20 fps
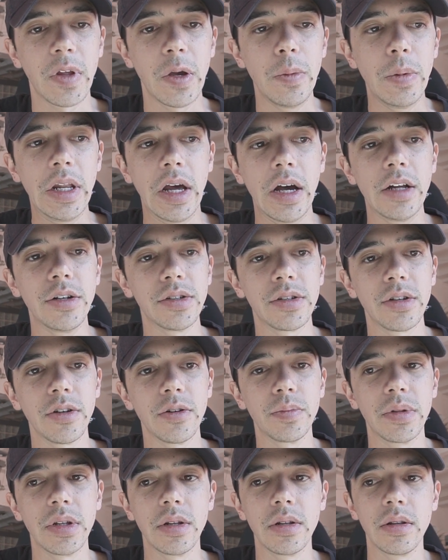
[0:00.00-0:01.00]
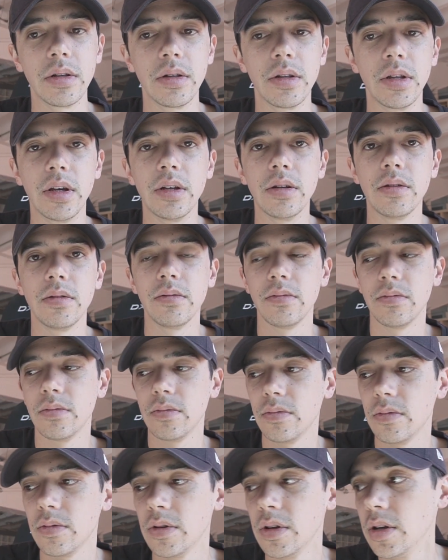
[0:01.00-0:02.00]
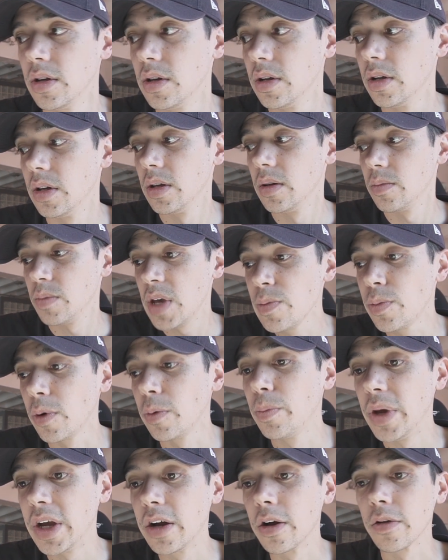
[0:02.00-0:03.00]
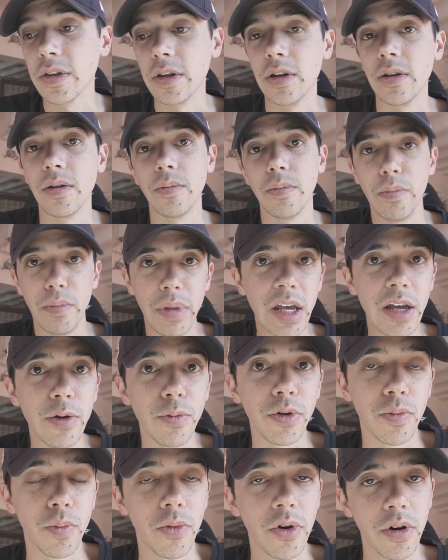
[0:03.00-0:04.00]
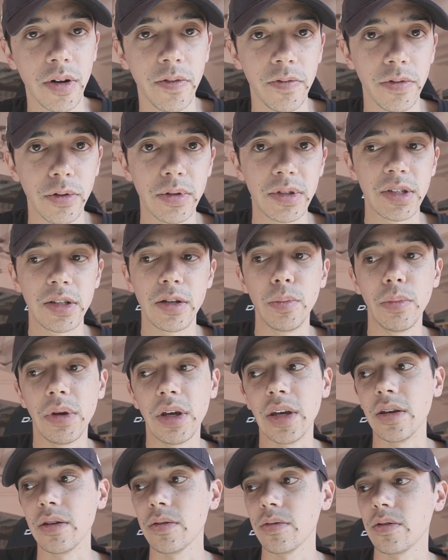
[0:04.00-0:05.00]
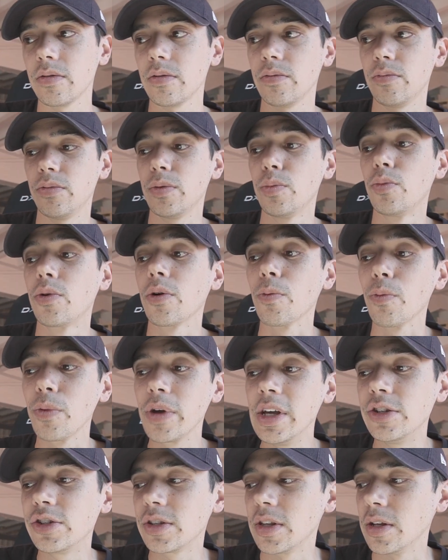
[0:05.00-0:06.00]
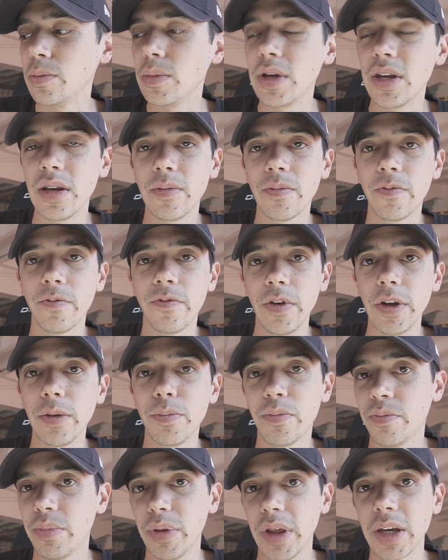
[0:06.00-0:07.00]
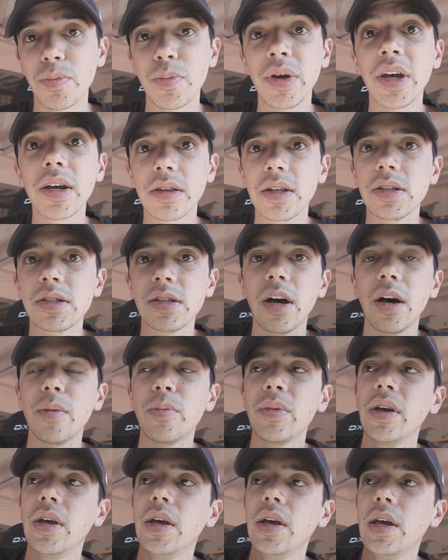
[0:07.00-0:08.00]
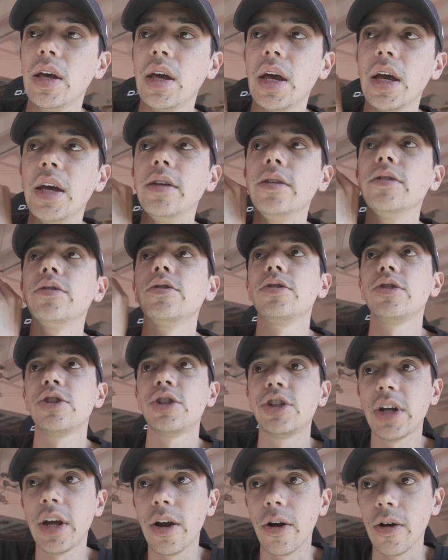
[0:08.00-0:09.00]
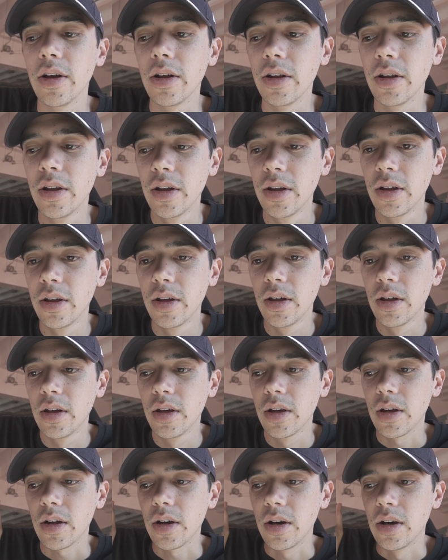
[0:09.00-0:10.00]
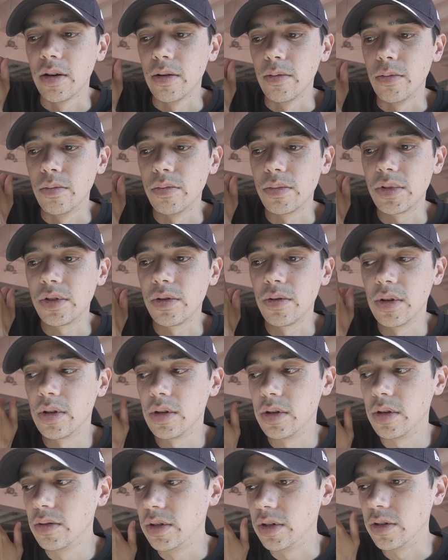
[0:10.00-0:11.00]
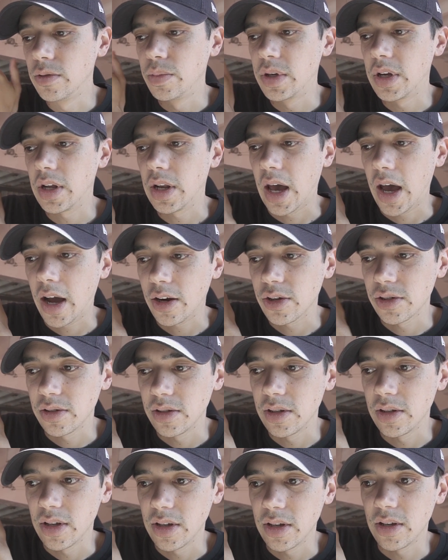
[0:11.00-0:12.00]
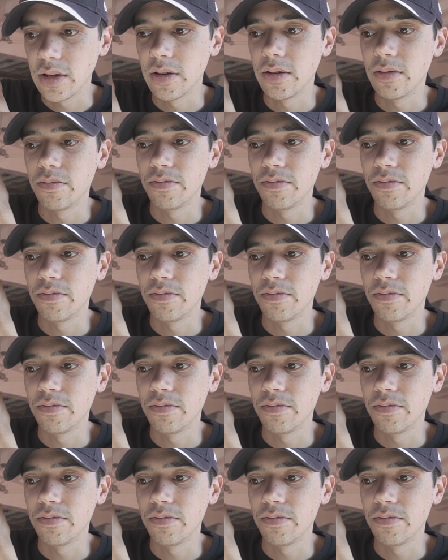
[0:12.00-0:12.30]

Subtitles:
mean, I just hope that people bigger than me, with more influence than me, with more reach than me, pick this up and share it, so that YouTube can actually like